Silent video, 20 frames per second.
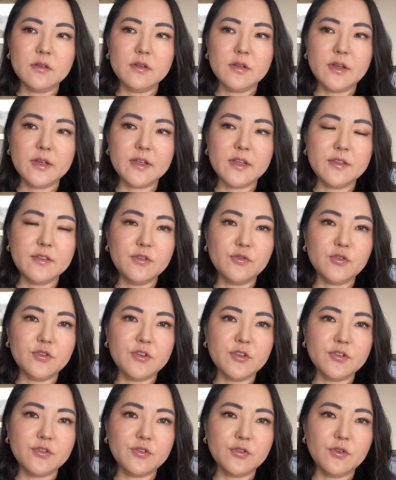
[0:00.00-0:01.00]
like in the
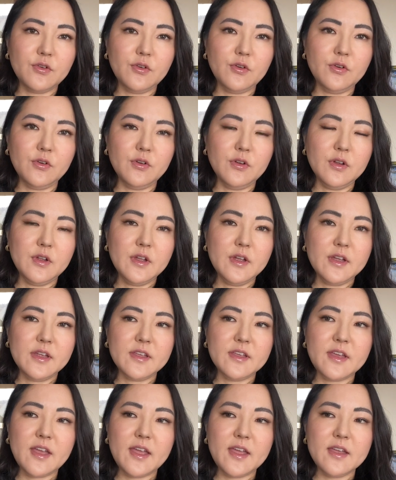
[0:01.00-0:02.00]
traditional
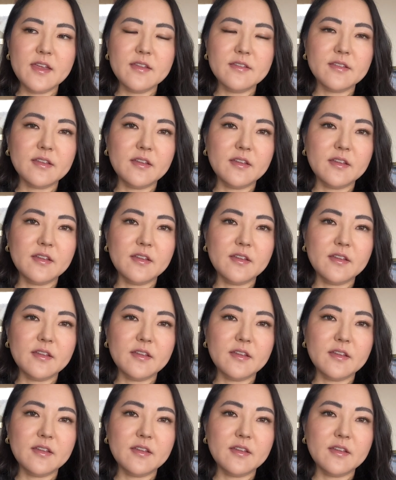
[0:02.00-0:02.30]
case,